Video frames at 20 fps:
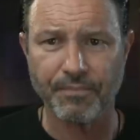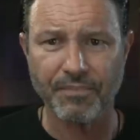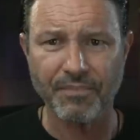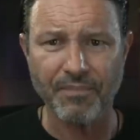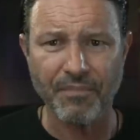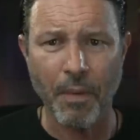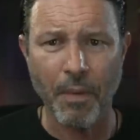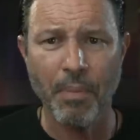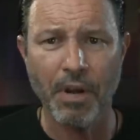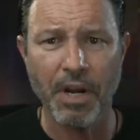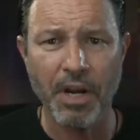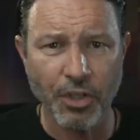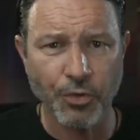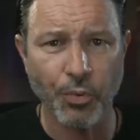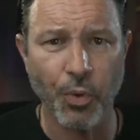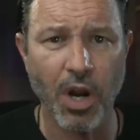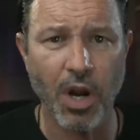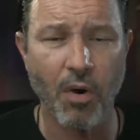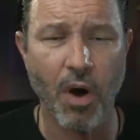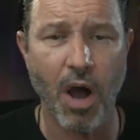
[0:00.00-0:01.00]
But here's
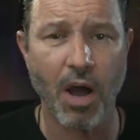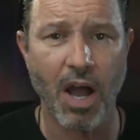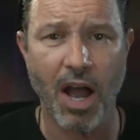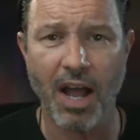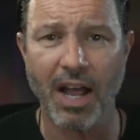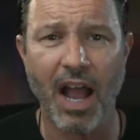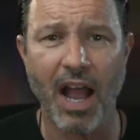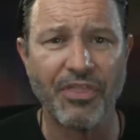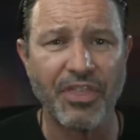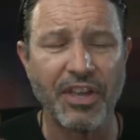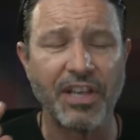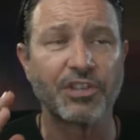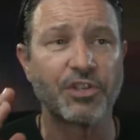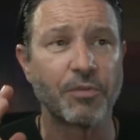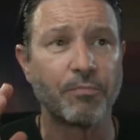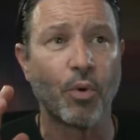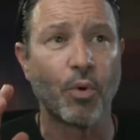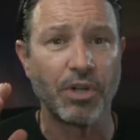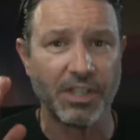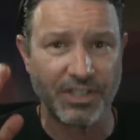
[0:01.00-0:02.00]
what I, I, I think it's
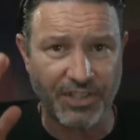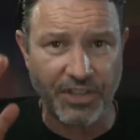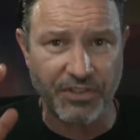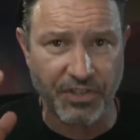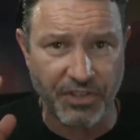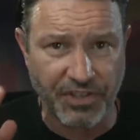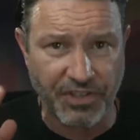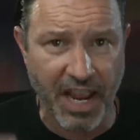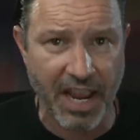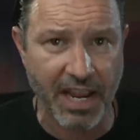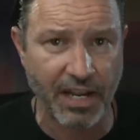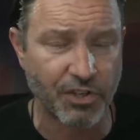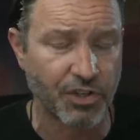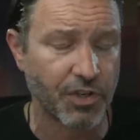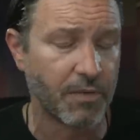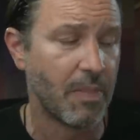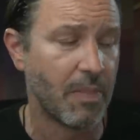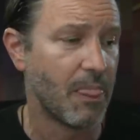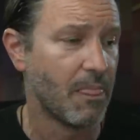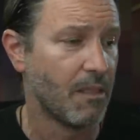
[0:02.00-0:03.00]
important to set the stage.
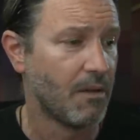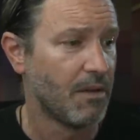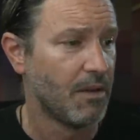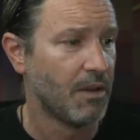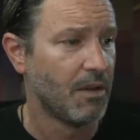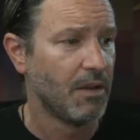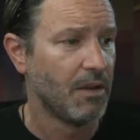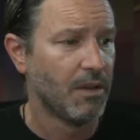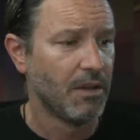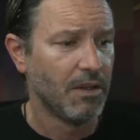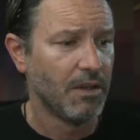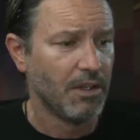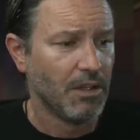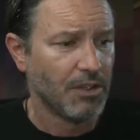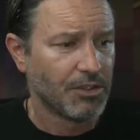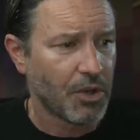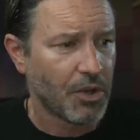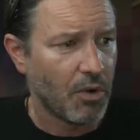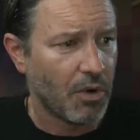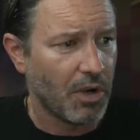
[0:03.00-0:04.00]

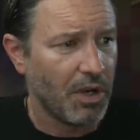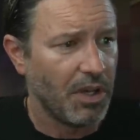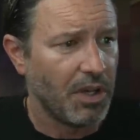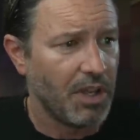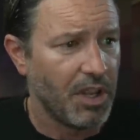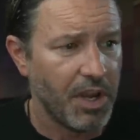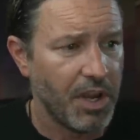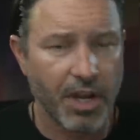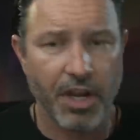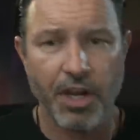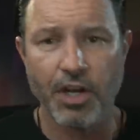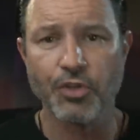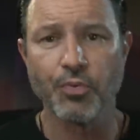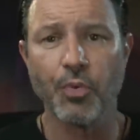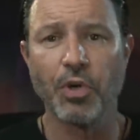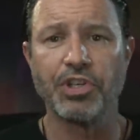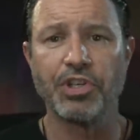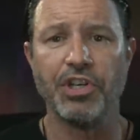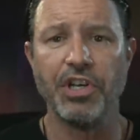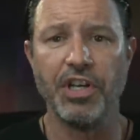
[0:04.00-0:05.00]
So, here's
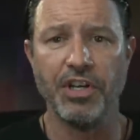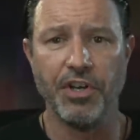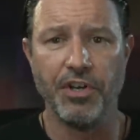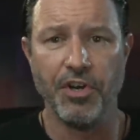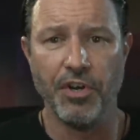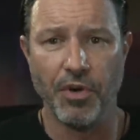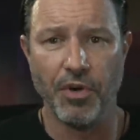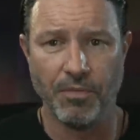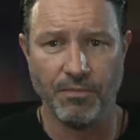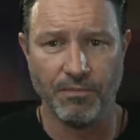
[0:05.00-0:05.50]
what you need to do.